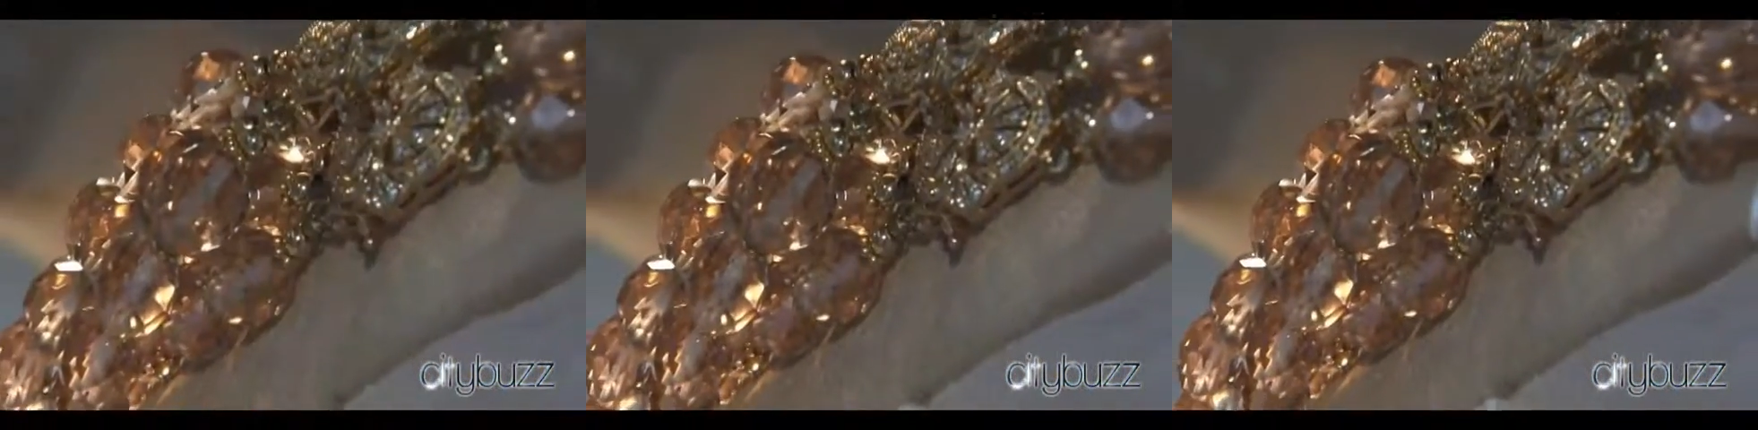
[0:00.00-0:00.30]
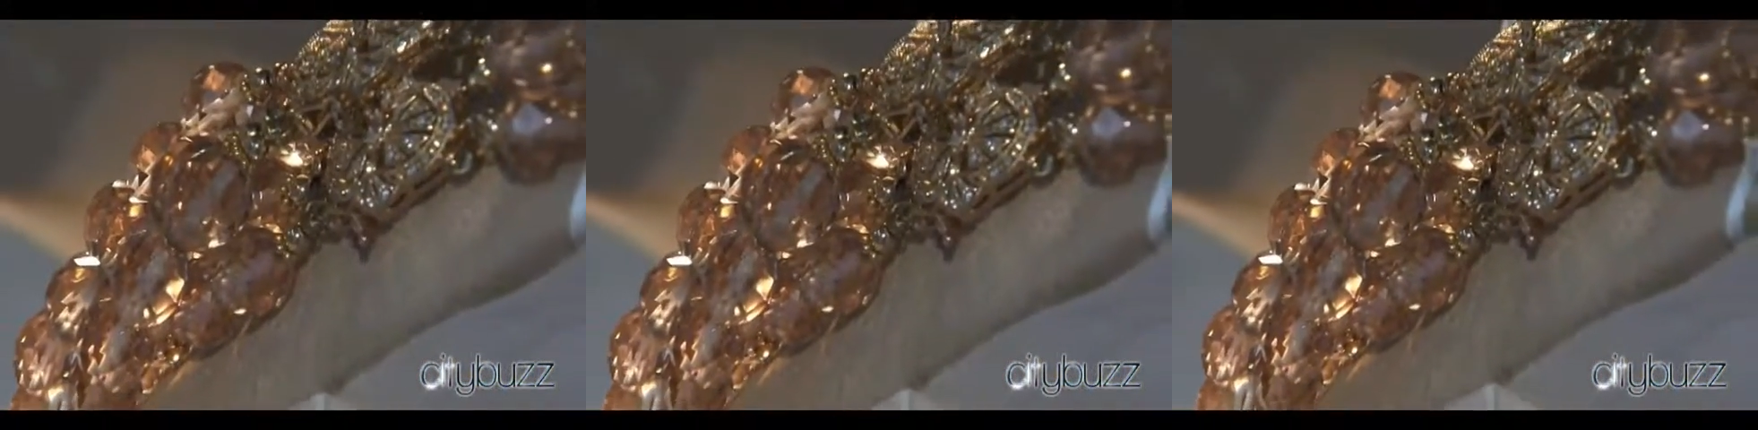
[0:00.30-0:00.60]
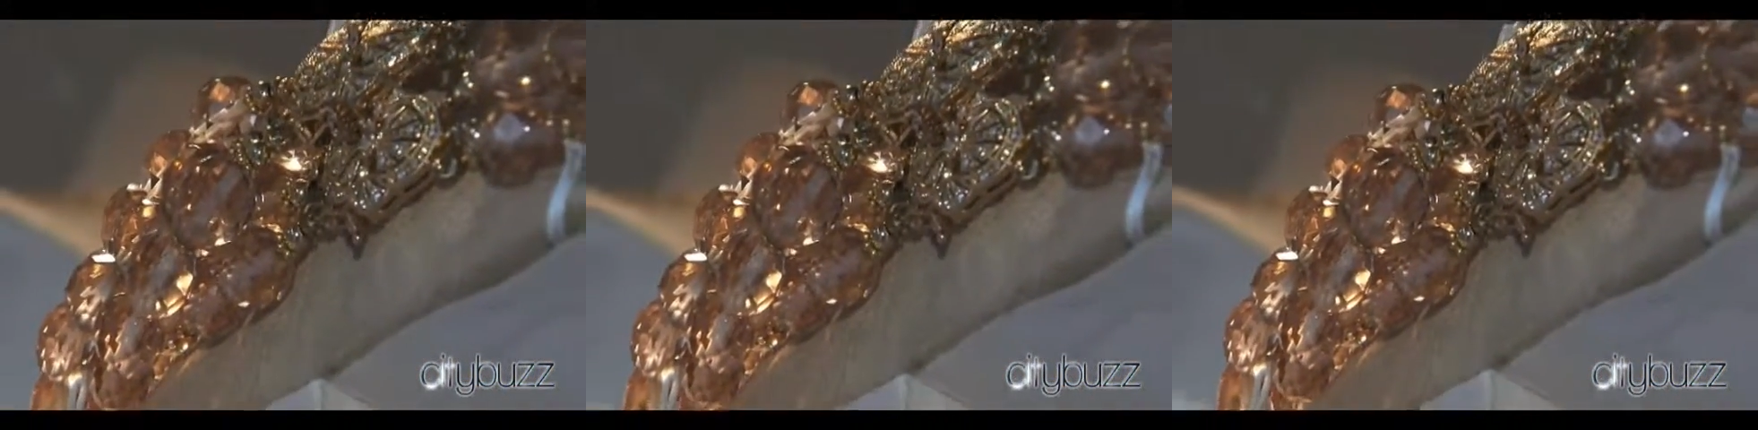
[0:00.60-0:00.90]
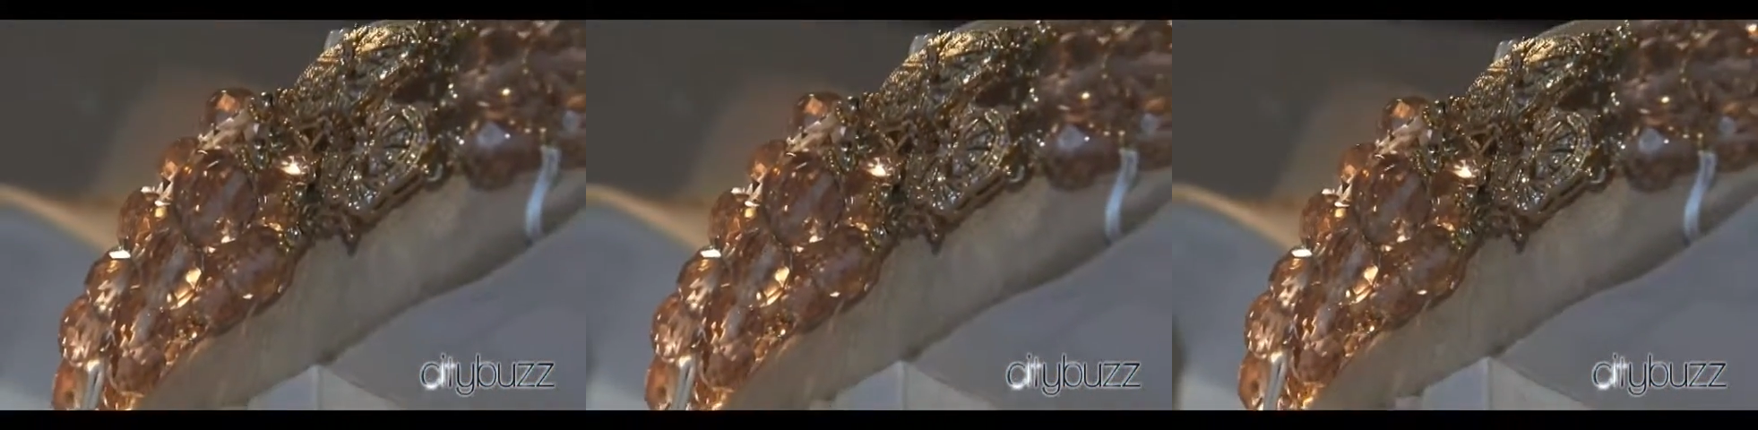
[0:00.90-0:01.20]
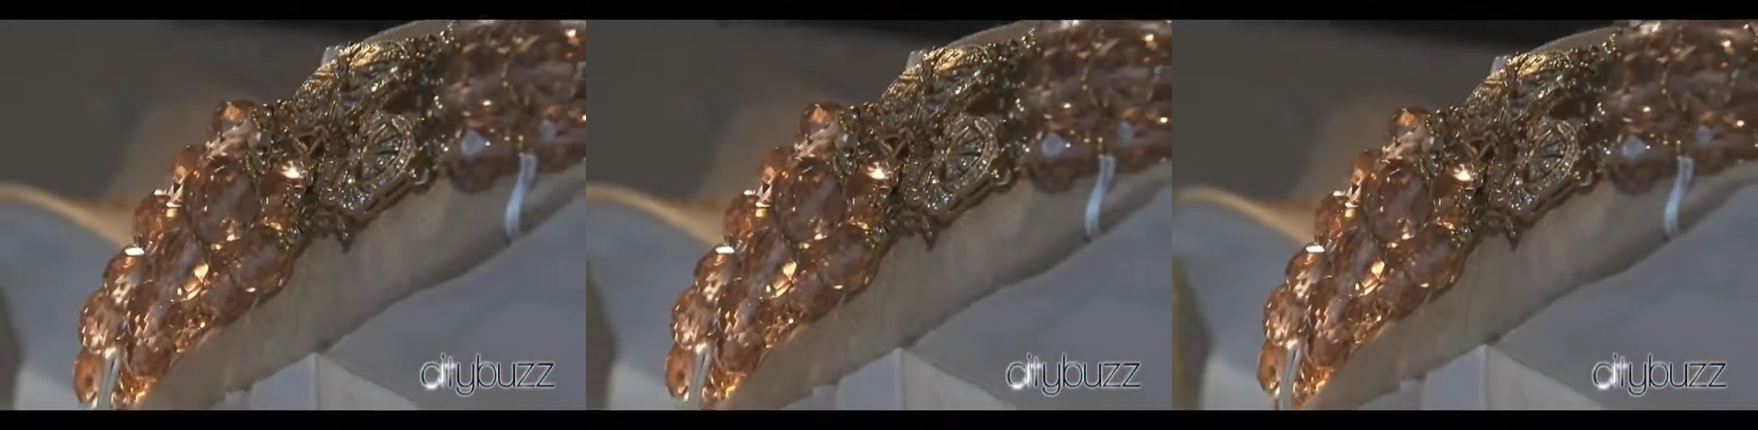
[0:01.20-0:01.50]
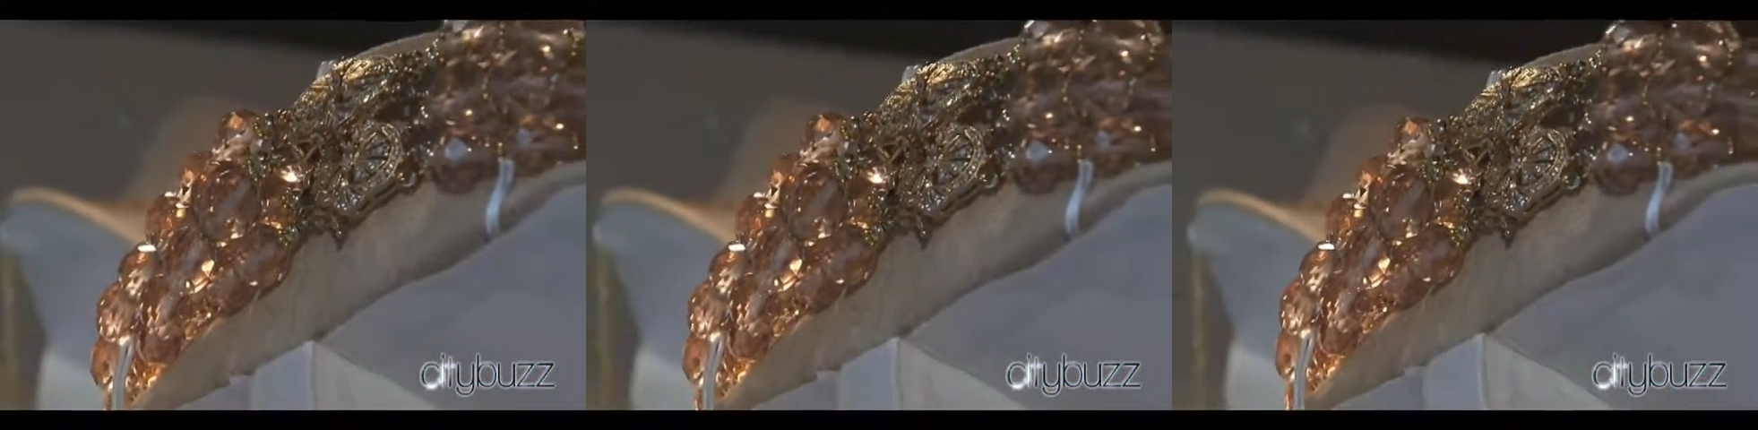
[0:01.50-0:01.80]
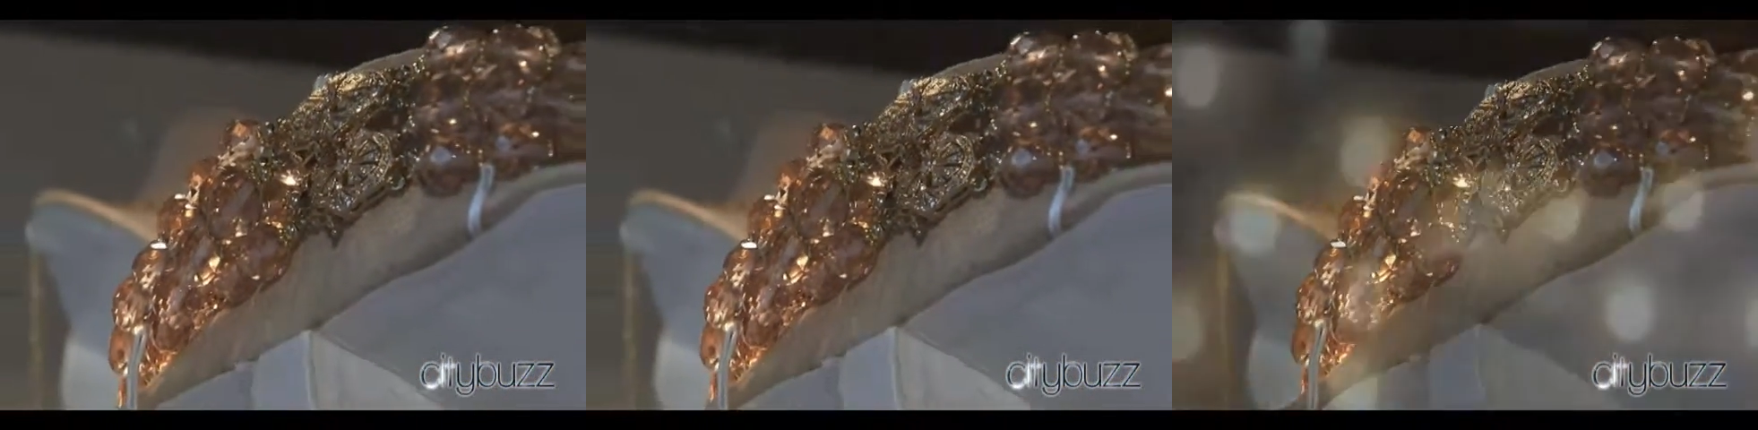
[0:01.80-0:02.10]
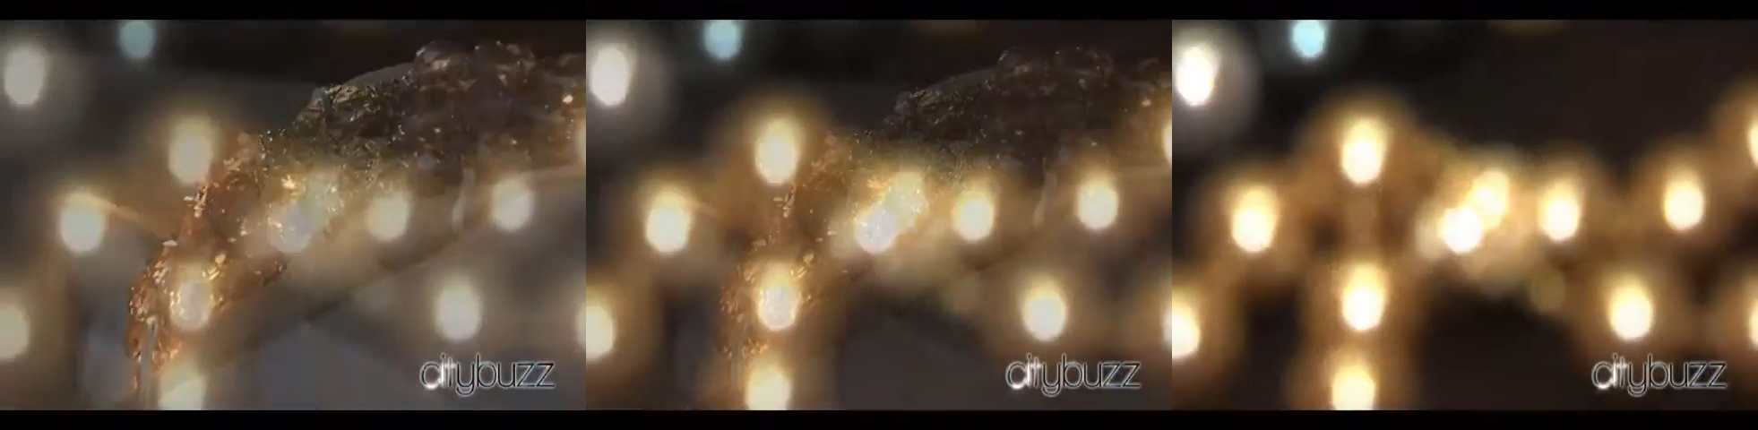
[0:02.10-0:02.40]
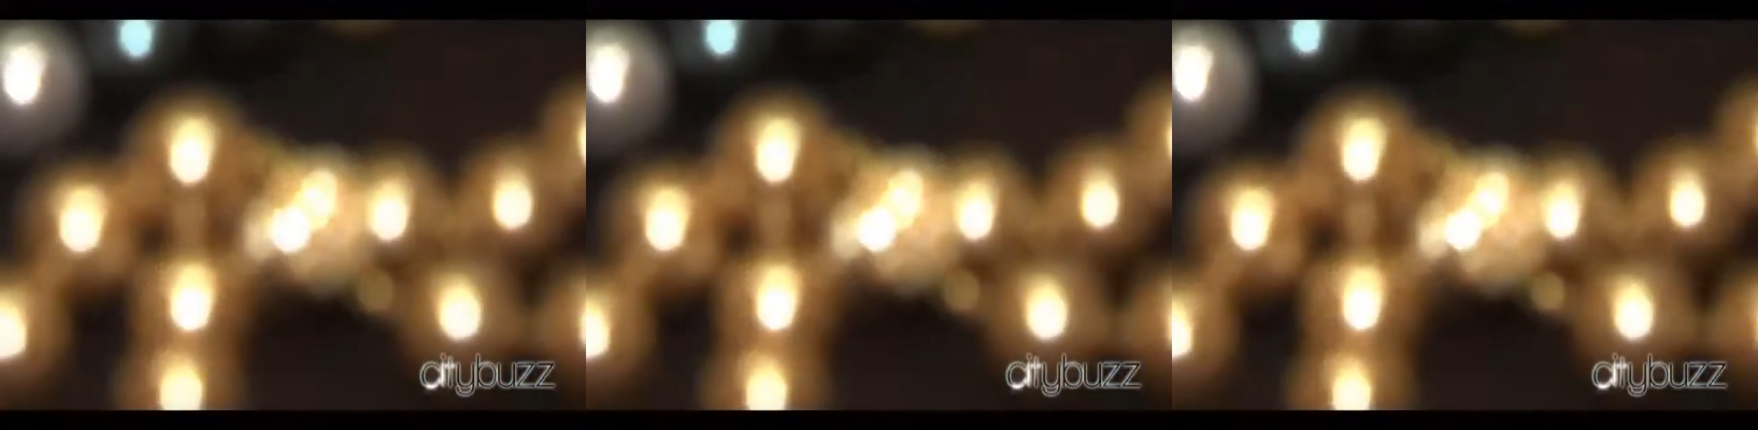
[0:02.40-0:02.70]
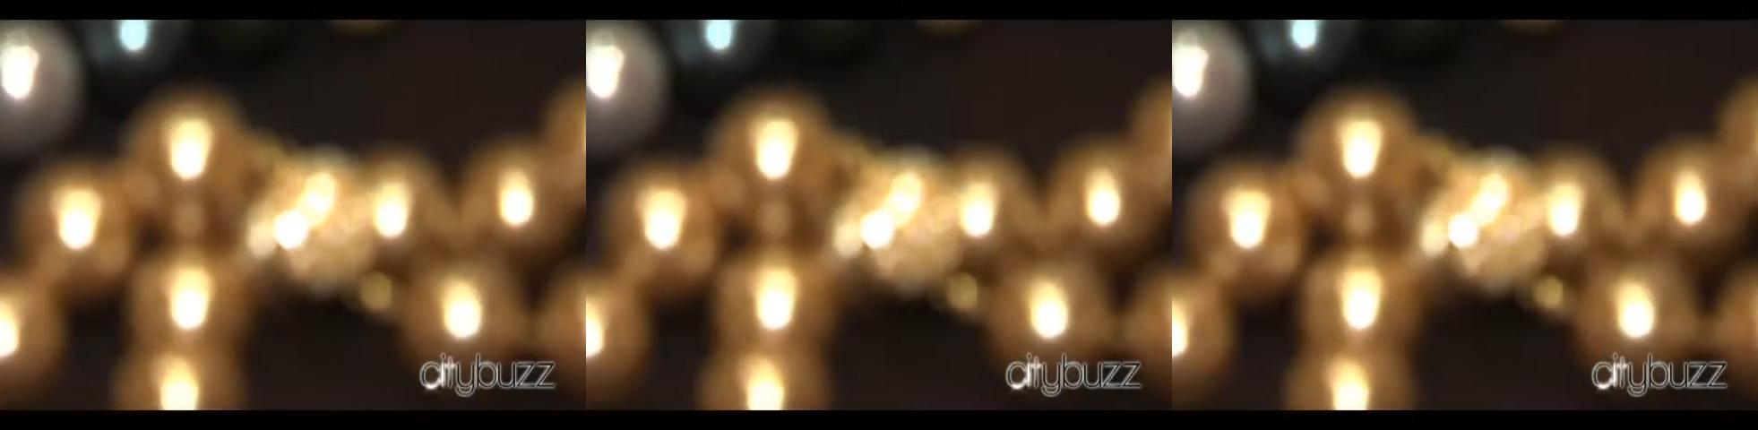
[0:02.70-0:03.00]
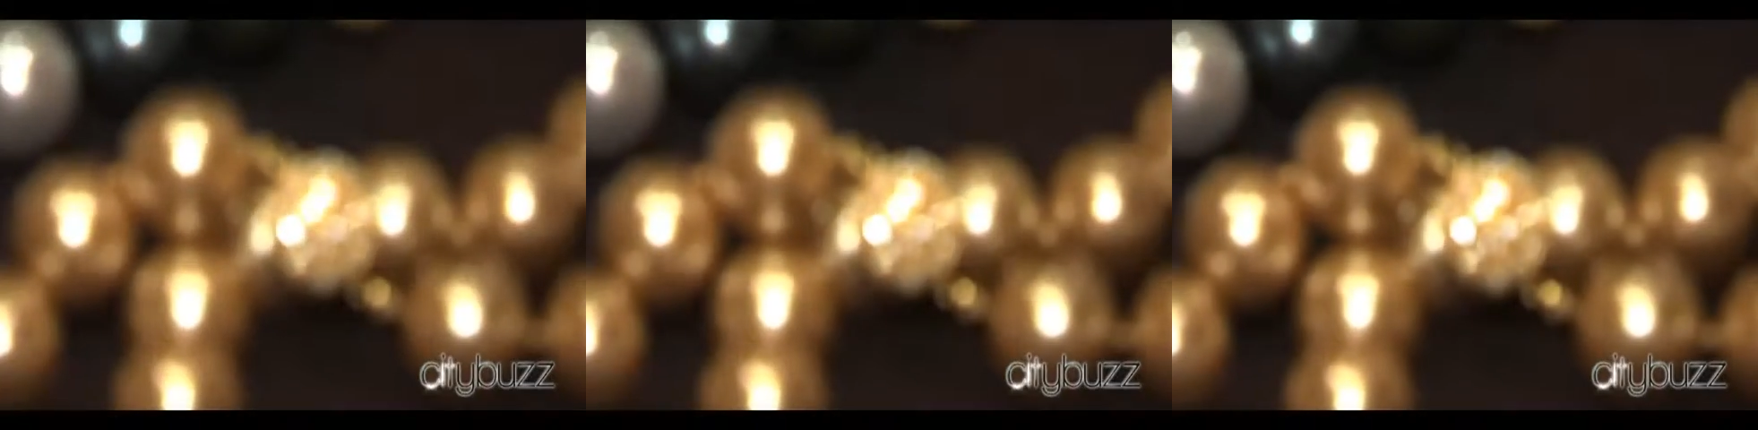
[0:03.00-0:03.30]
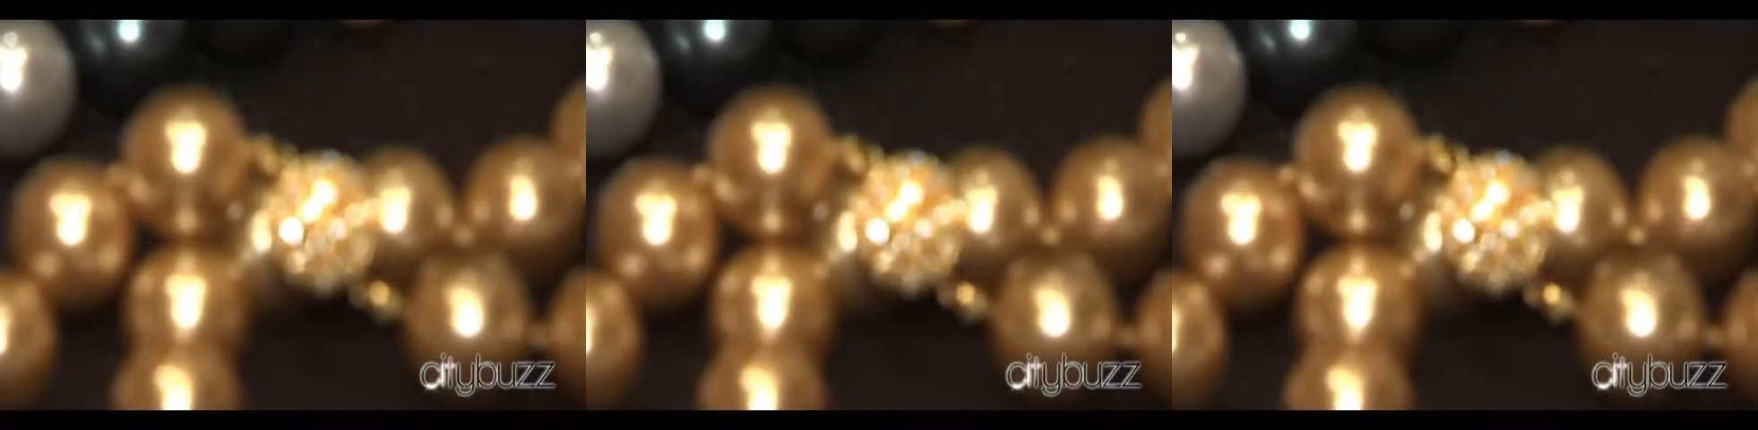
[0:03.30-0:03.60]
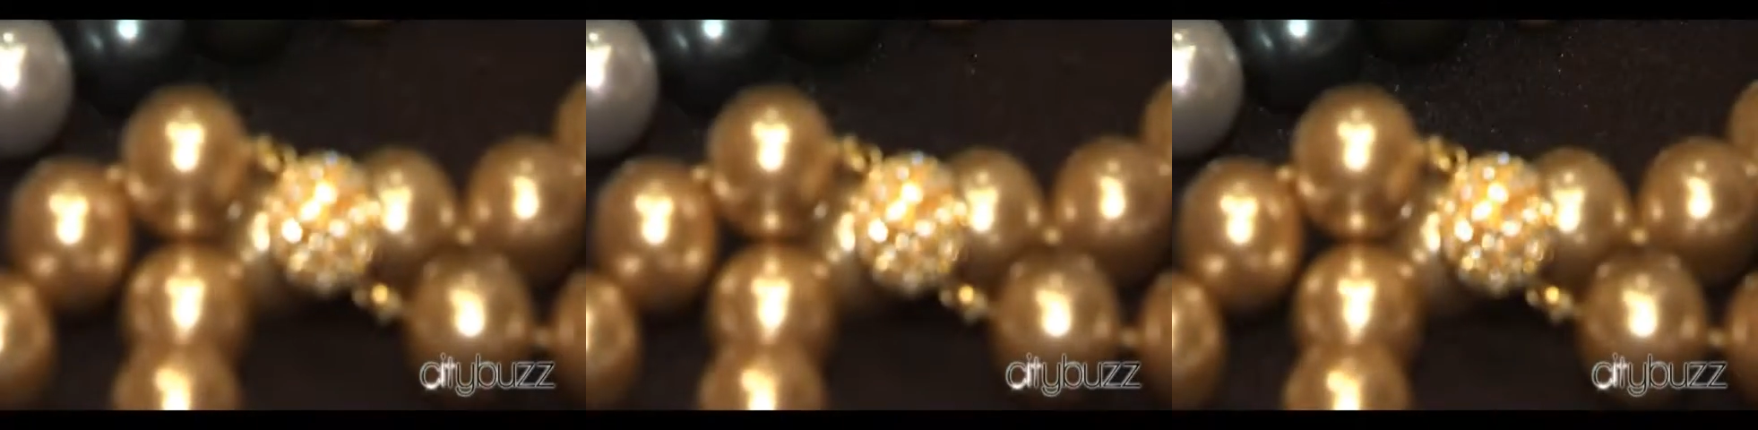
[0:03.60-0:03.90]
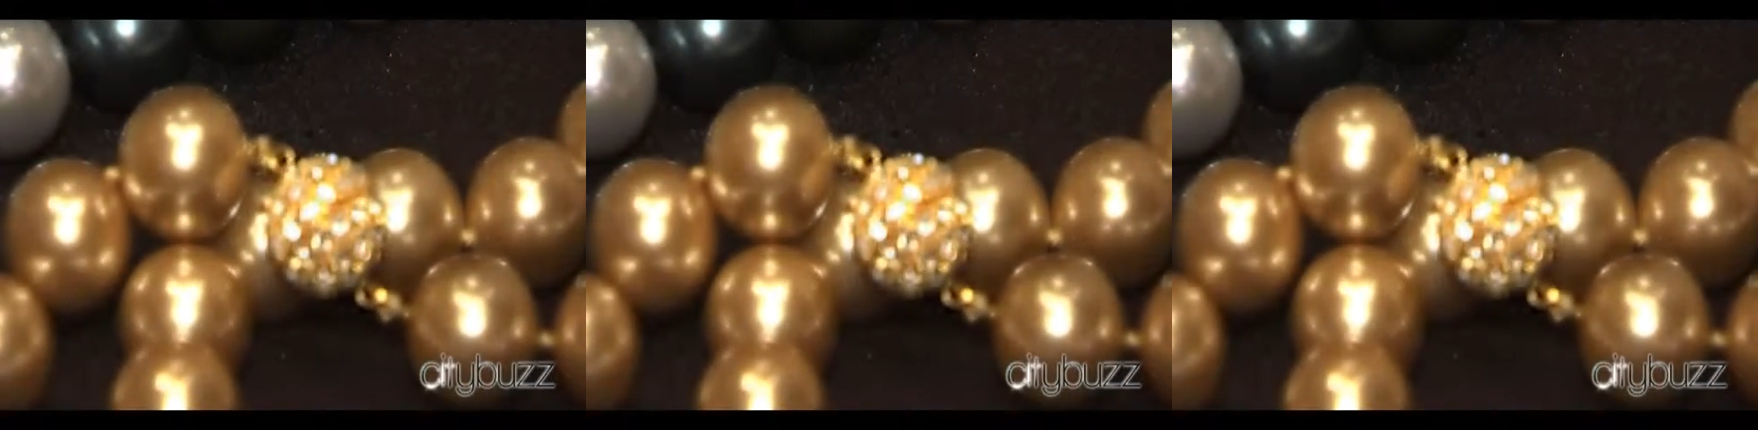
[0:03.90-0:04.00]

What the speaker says: (no speaker visible)